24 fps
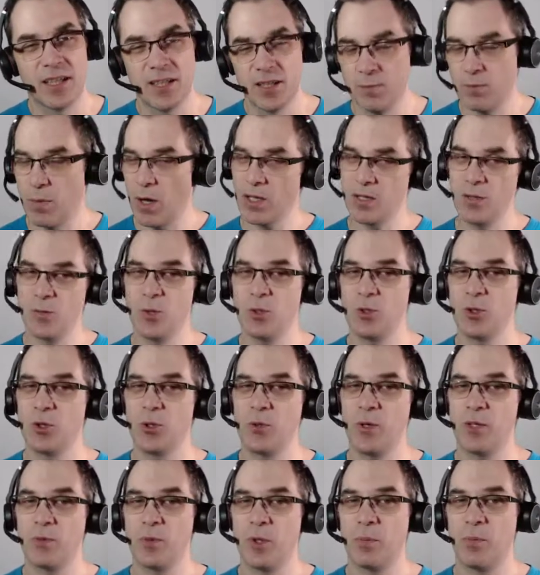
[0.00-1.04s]
It's possible to
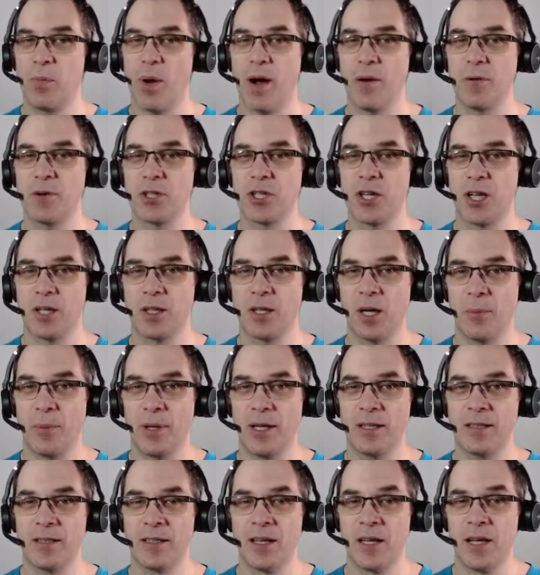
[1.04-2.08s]
do it with PowerShell
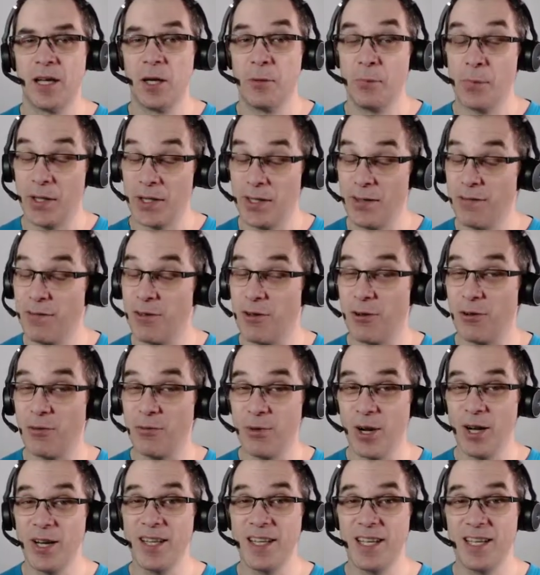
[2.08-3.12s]
command, but if you're
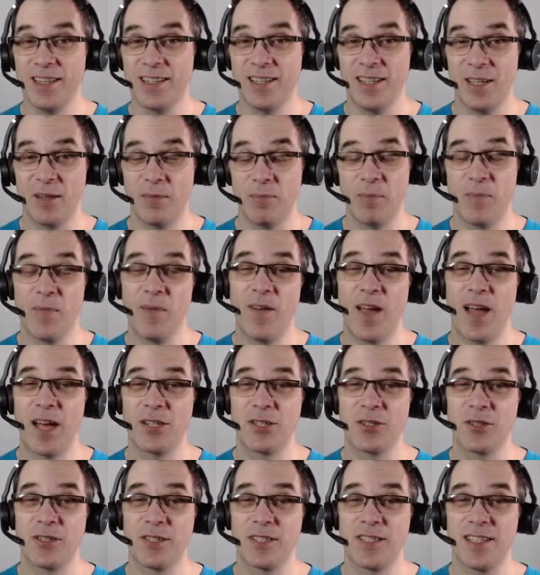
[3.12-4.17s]
running it in
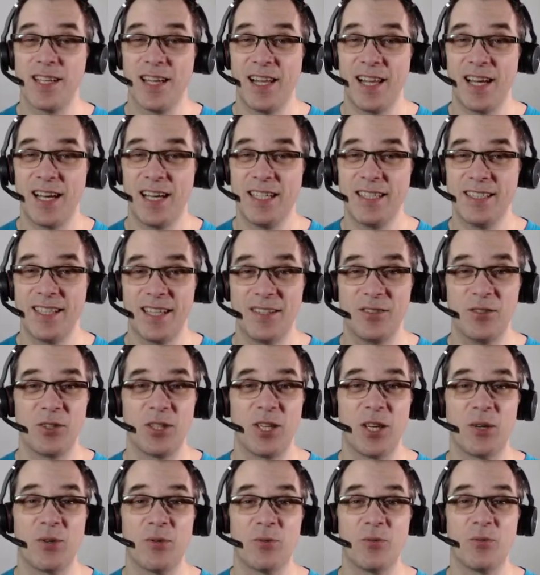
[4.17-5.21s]
Azure CLI, then you
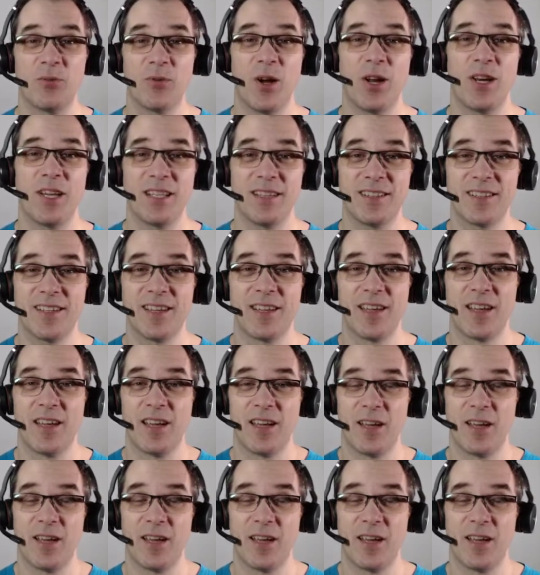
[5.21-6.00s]
can run it.